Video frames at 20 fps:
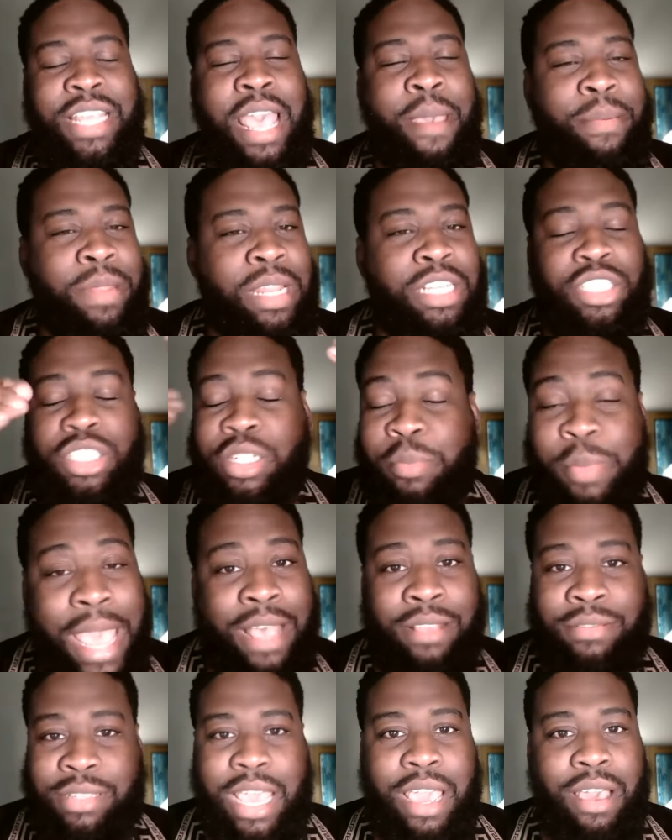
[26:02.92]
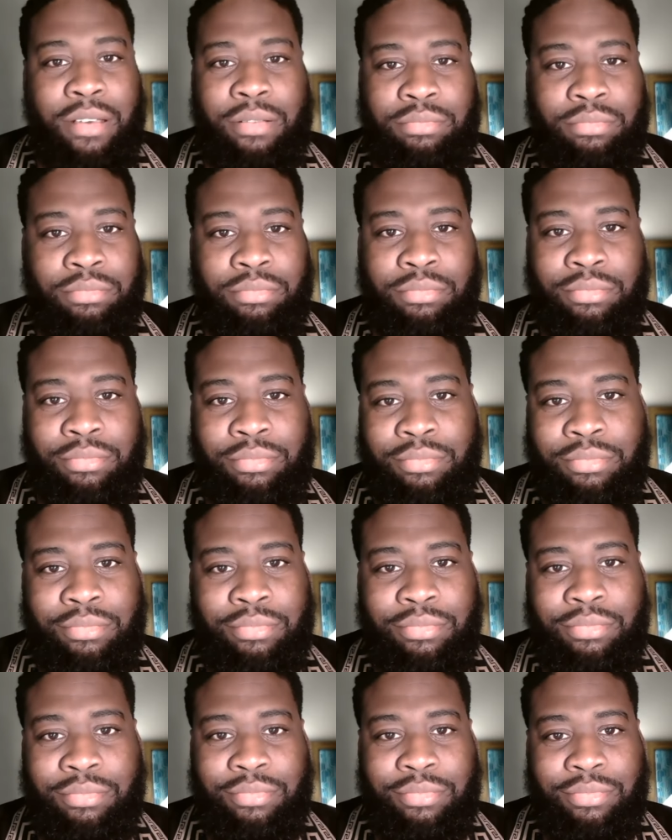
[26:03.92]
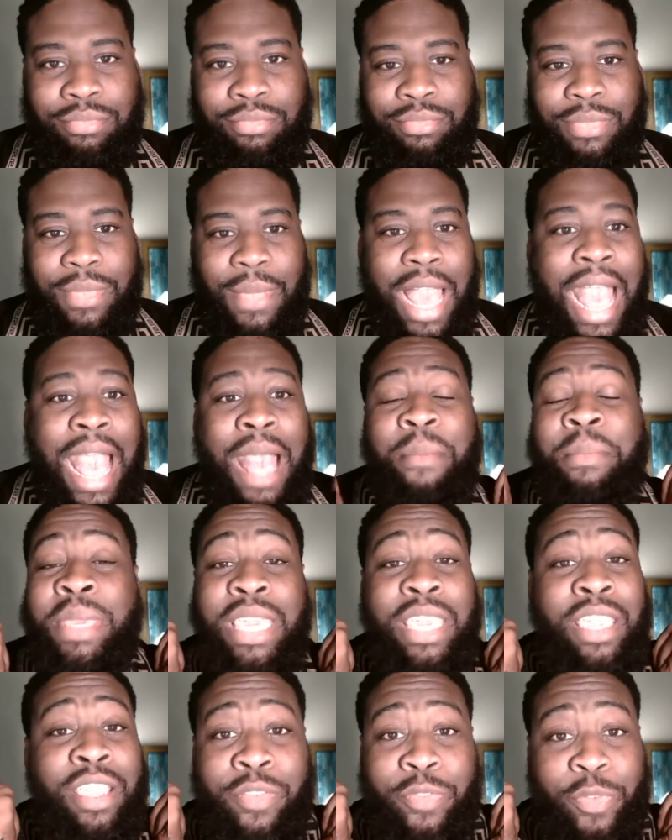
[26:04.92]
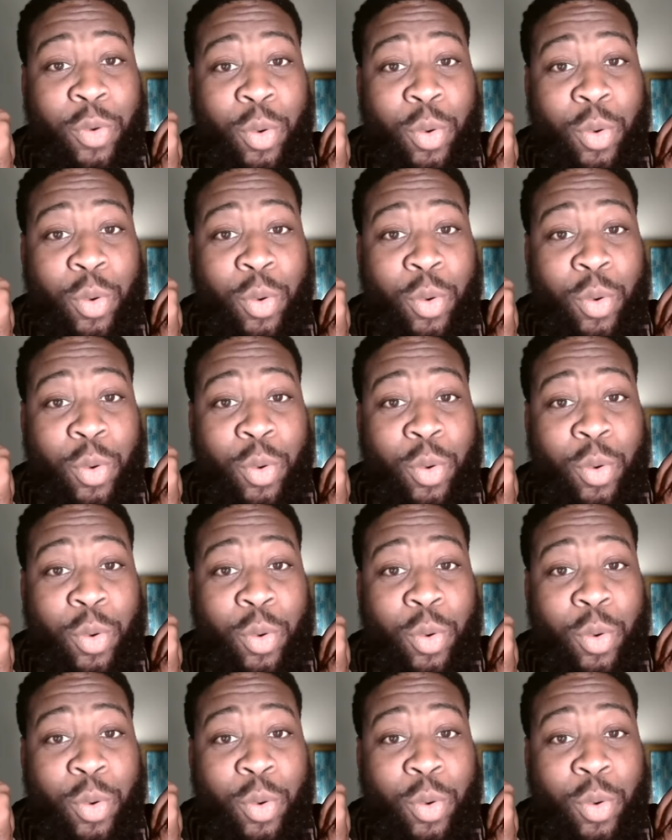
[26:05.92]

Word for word: happening she bows out I'm here for.